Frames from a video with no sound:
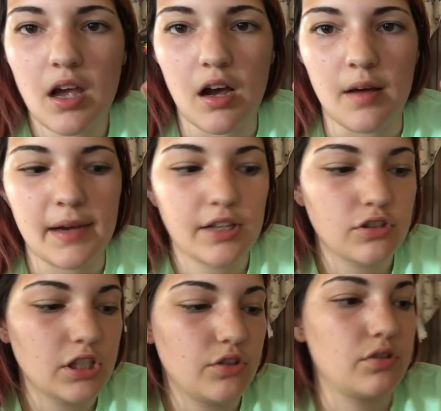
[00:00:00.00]
I
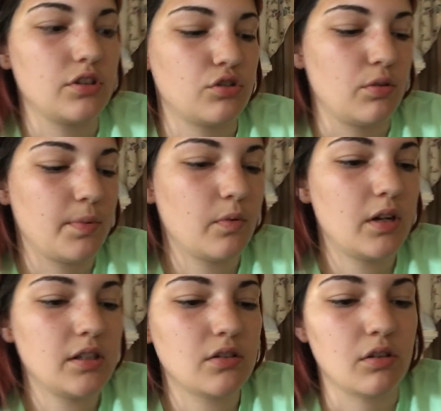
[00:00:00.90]
usually use the super
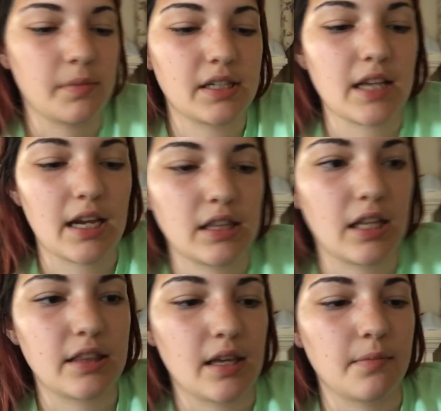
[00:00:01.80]
ones only because I can
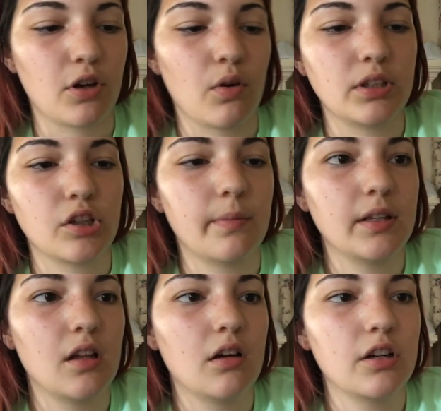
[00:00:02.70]
let them go a little
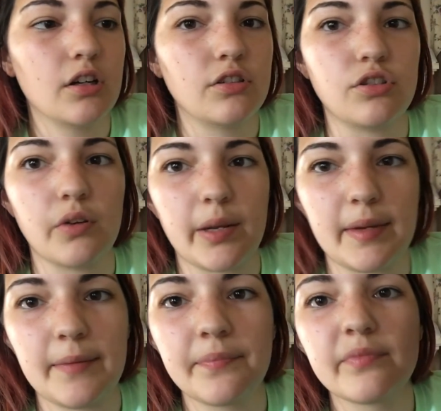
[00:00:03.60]
bit longer. Do you know what I
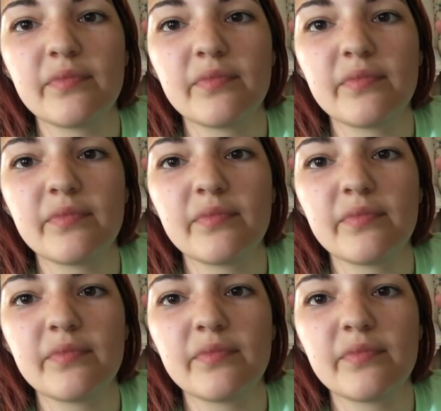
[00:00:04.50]
mean?